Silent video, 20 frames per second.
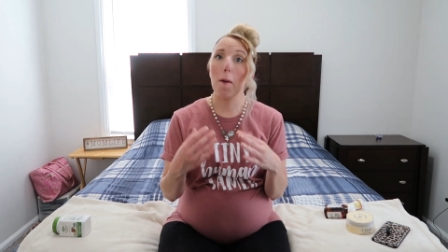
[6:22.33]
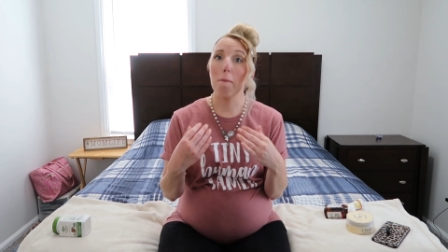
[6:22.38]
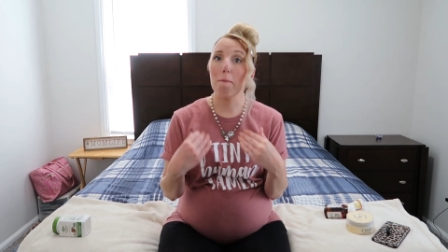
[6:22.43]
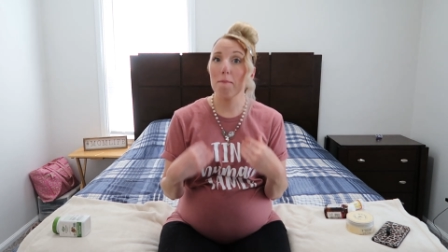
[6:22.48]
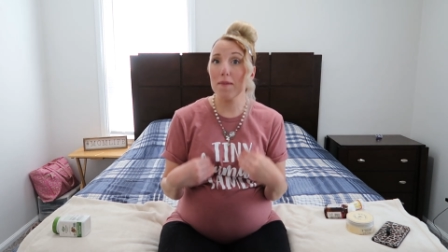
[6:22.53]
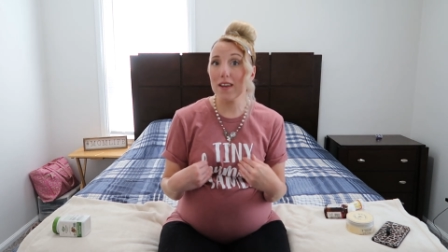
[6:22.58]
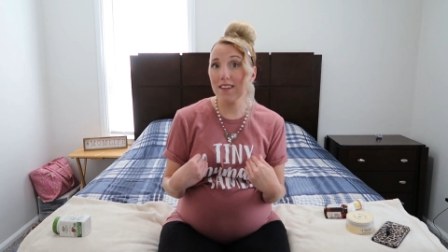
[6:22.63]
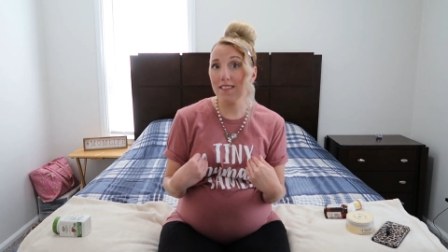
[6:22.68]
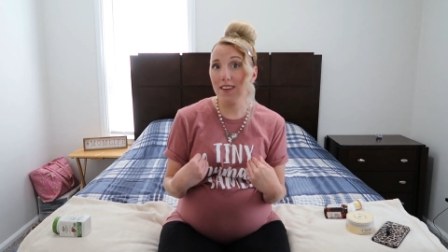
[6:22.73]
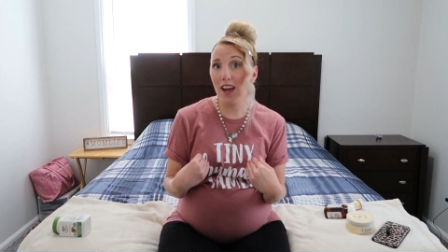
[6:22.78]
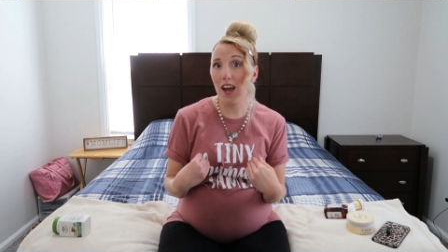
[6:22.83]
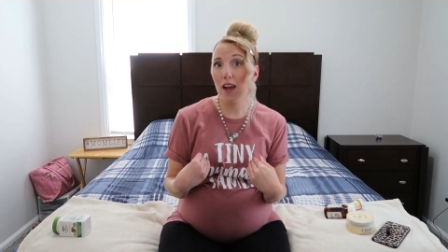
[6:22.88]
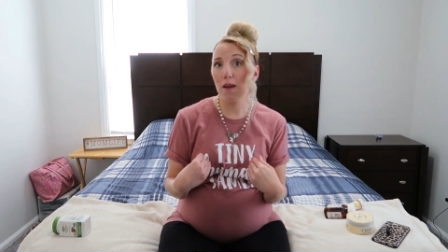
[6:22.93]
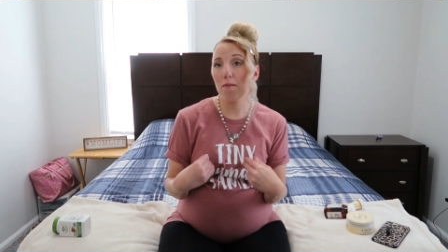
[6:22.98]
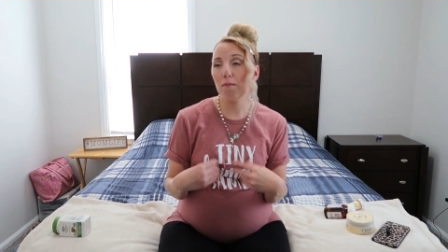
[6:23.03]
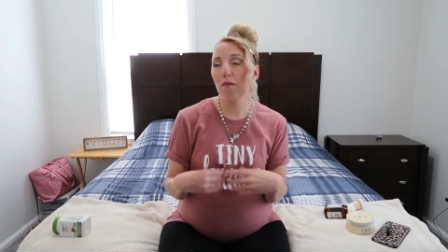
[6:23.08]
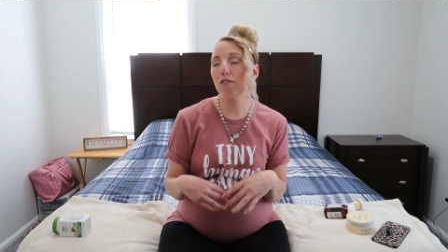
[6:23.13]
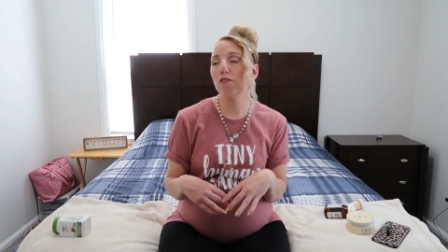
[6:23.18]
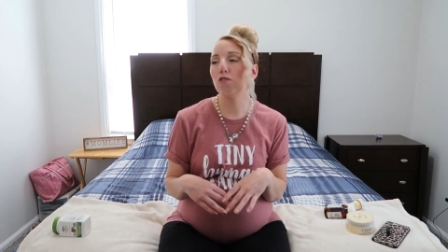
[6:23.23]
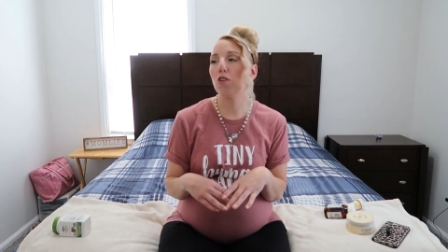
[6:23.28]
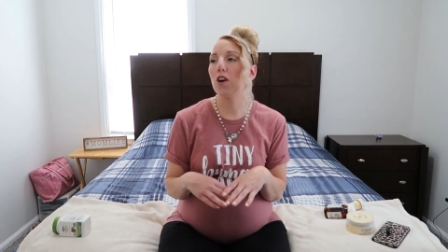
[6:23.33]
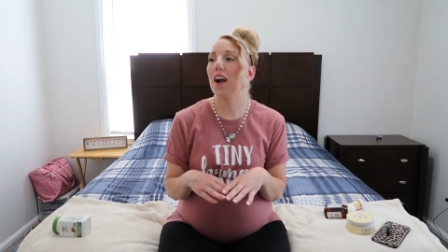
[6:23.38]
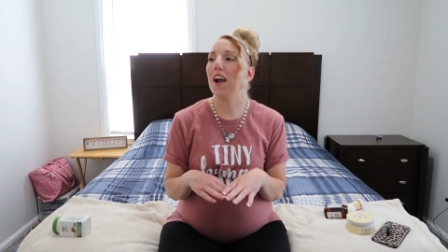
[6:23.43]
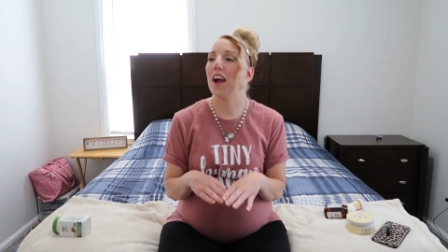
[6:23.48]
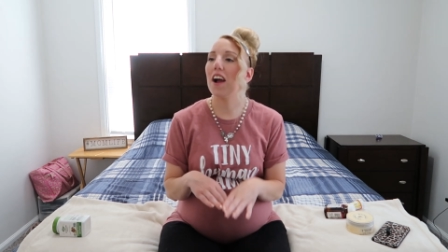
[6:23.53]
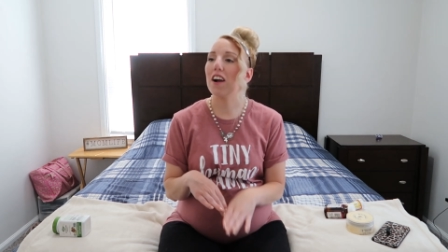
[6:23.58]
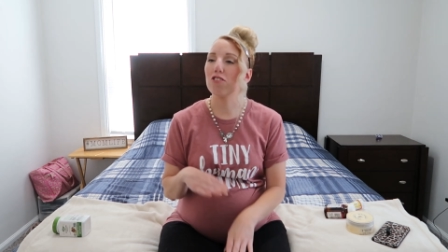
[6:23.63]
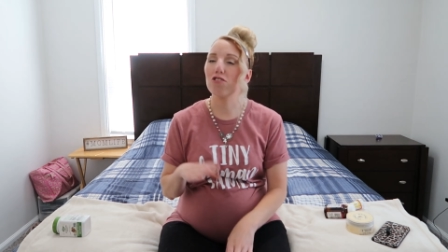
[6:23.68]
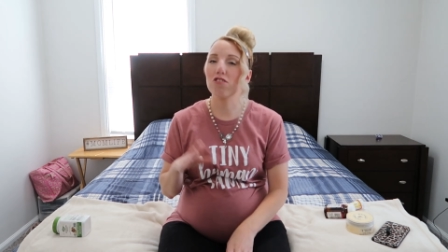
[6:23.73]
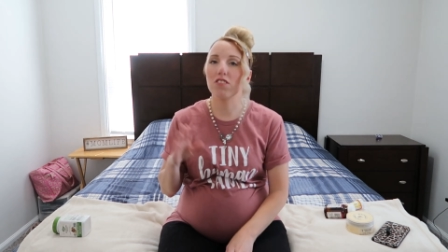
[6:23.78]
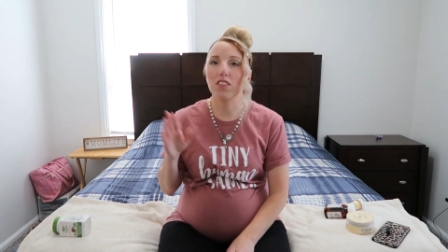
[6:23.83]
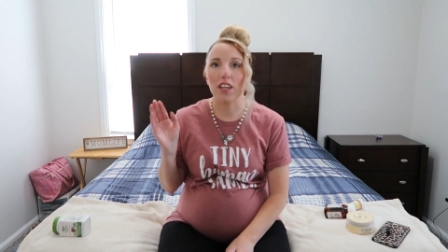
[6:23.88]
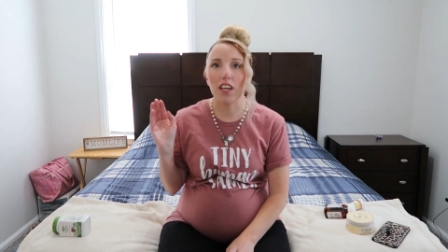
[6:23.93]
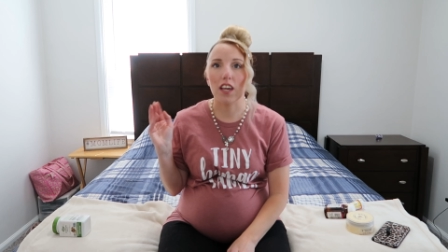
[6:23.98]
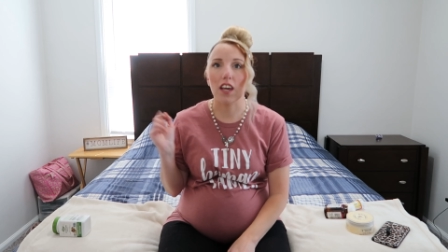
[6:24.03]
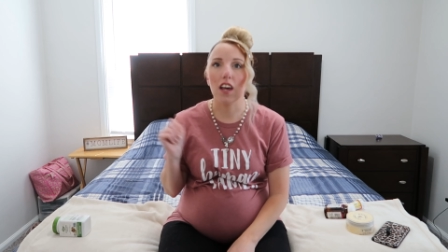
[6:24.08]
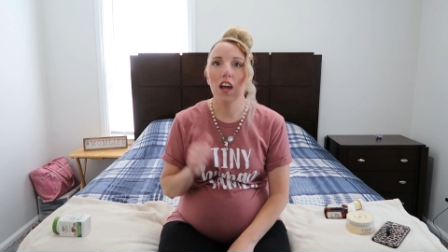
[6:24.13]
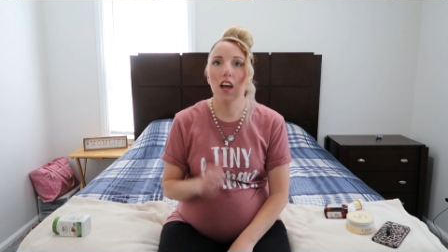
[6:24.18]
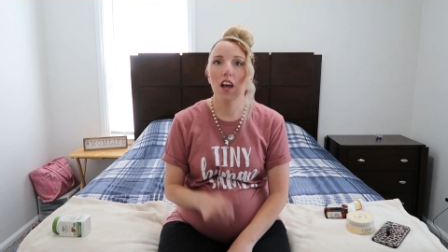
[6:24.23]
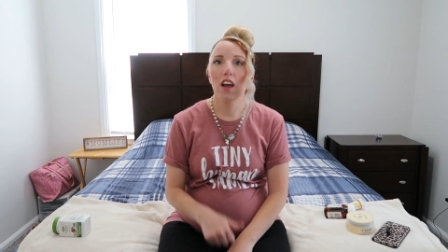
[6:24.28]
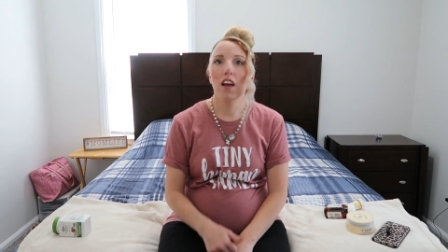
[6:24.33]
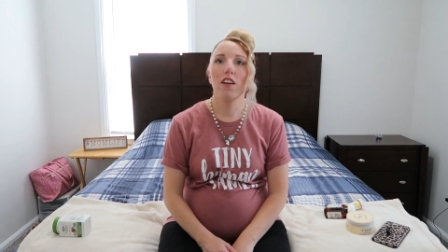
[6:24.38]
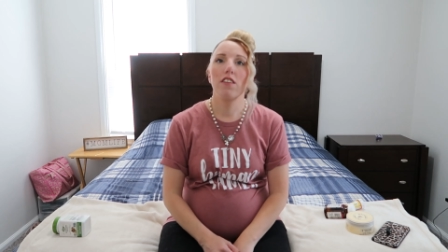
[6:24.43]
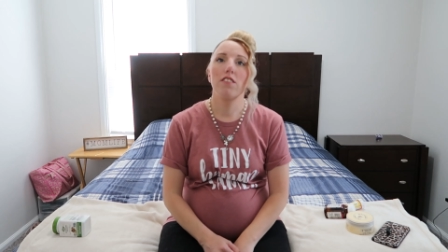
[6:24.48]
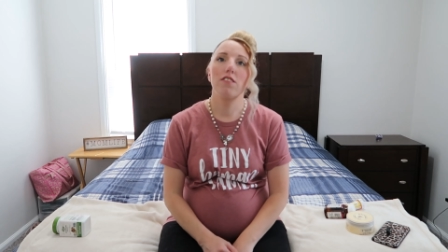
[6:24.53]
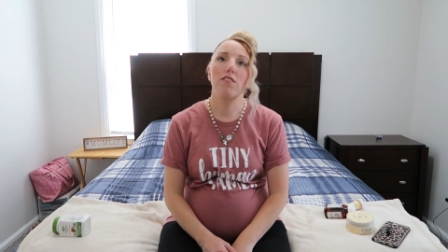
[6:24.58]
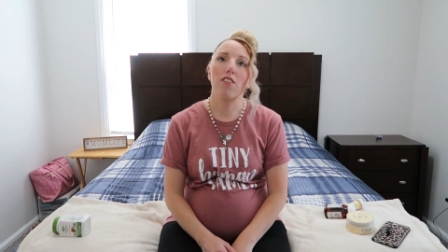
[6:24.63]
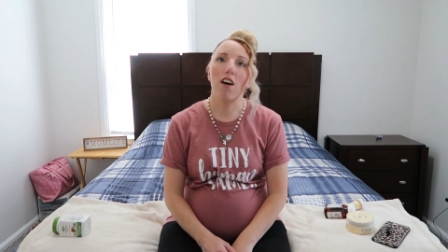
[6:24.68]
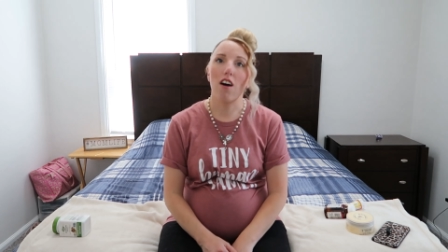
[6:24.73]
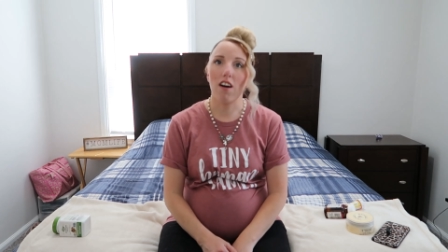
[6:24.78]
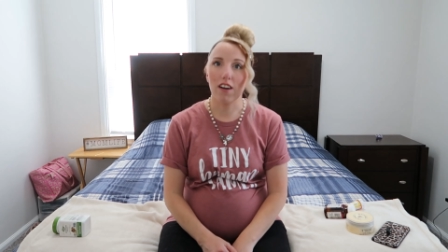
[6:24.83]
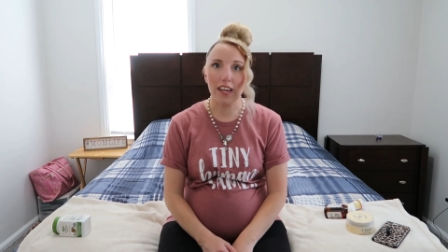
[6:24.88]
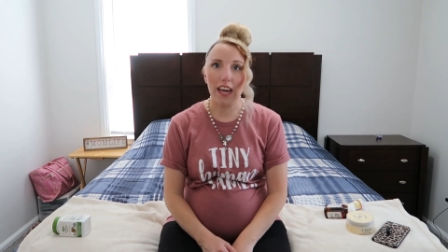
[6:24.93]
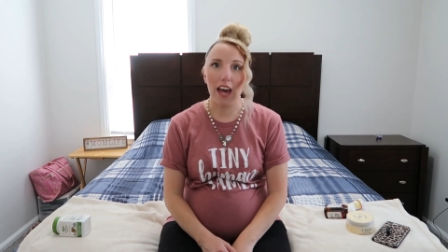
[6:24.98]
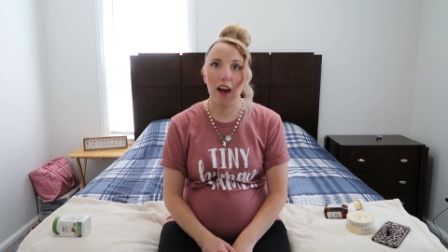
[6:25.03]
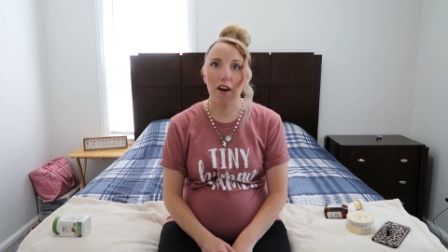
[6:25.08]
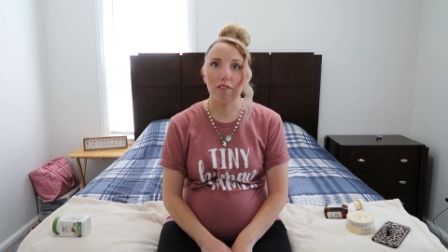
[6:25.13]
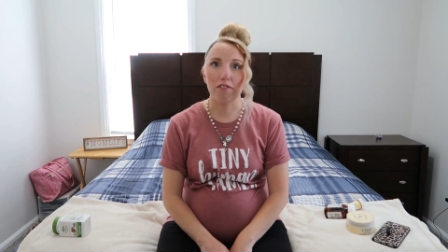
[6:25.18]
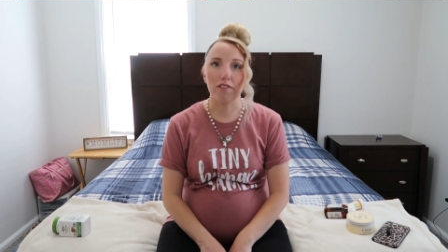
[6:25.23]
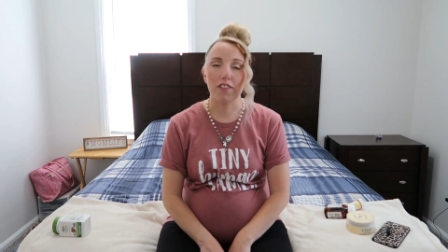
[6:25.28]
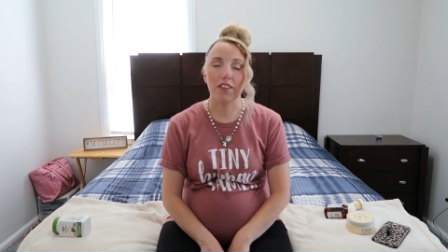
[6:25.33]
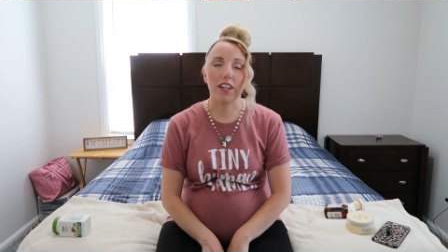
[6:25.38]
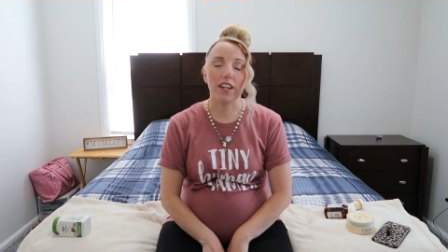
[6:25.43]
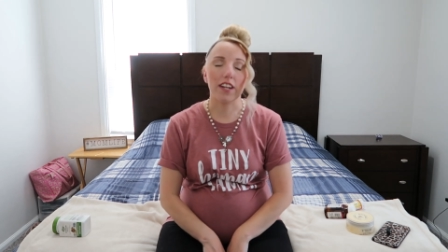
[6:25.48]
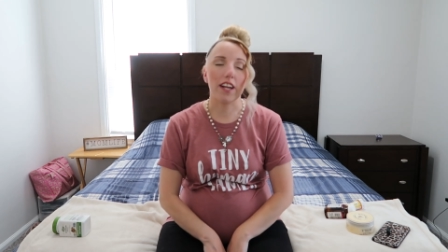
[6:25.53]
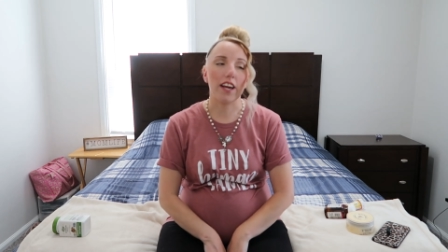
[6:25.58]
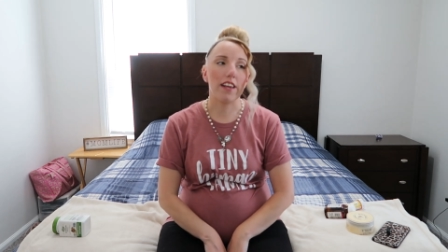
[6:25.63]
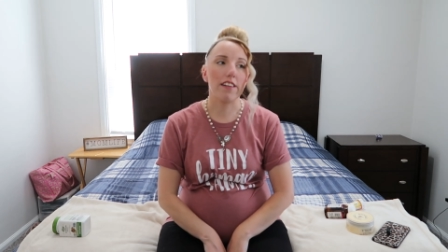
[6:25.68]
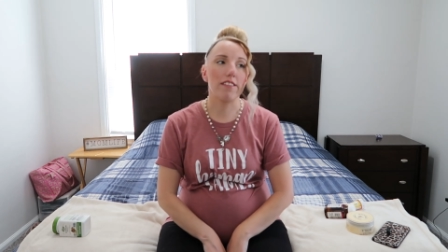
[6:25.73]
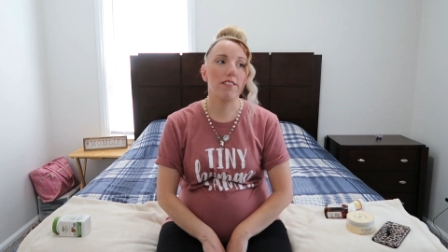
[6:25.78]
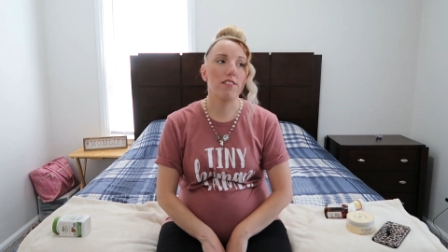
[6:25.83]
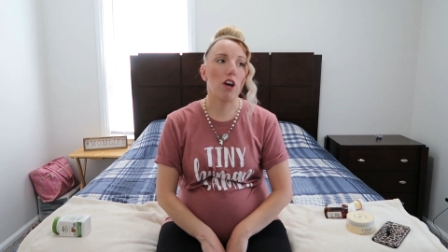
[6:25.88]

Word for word: me time before I actually zonk out for the night.